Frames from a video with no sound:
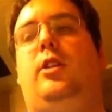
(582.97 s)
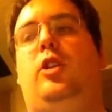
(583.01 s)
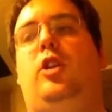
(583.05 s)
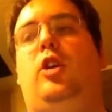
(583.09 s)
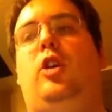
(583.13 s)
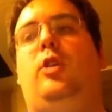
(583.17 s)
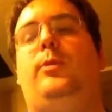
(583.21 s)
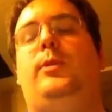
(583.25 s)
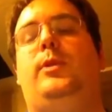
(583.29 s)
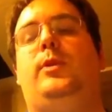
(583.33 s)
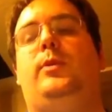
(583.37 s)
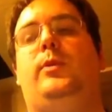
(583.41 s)

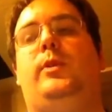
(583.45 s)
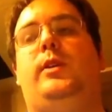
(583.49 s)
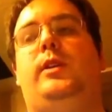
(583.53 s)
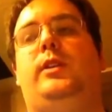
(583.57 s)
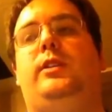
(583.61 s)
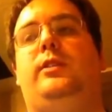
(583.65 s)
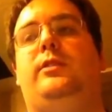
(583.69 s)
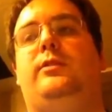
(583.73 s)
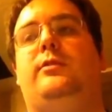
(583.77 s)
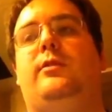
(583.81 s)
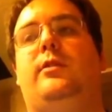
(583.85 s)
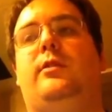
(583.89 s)

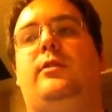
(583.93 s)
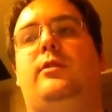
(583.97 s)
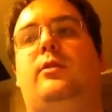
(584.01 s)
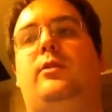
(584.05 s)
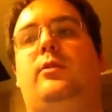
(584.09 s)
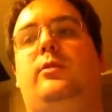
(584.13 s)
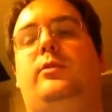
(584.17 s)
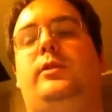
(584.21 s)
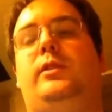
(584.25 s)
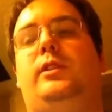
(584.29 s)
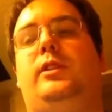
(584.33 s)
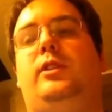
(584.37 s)
Obi-Wan, you're
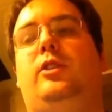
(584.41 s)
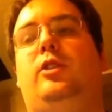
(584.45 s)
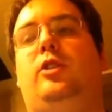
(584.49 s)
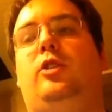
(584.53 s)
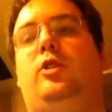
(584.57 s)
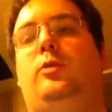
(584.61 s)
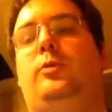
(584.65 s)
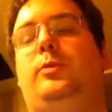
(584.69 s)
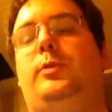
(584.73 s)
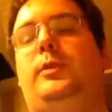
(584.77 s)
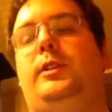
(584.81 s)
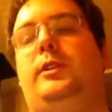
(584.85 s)
our only
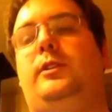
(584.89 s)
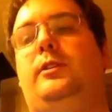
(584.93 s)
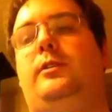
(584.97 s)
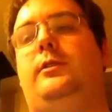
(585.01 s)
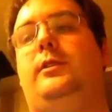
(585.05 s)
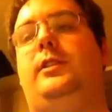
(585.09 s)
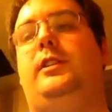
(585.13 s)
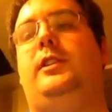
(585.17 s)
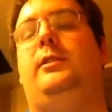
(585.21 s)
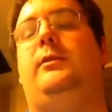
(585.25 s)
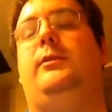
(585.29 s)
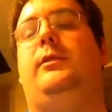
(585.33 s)
hope.
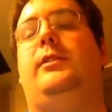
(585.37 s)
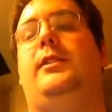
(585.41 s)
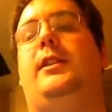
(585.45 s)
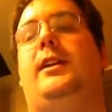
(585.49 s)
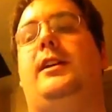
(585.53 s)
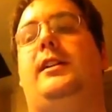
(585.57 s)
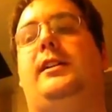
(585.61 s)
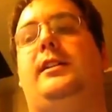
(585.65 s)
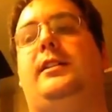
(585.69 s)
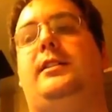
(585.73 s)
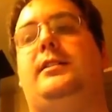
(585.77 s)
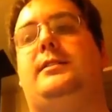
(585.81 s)
Anyway,
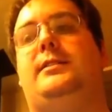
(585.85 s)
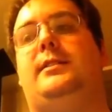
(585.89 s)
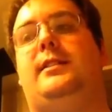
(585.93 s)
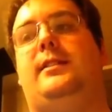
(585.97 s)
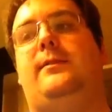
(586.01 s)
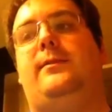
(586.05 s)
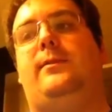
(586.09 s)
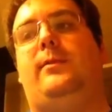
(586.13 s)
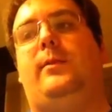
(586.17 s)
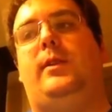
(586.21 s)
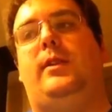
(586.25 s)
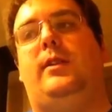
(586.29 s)
that kind of
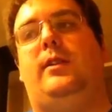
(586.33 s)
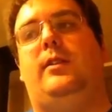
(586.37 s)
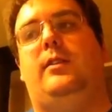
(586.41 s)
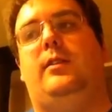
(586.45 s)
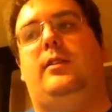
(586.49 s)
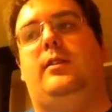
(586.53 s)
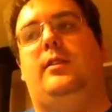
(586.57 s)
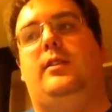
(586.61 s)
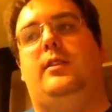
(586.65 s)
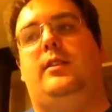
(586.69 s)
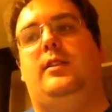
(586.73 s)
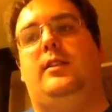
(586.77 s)
stuff. Where,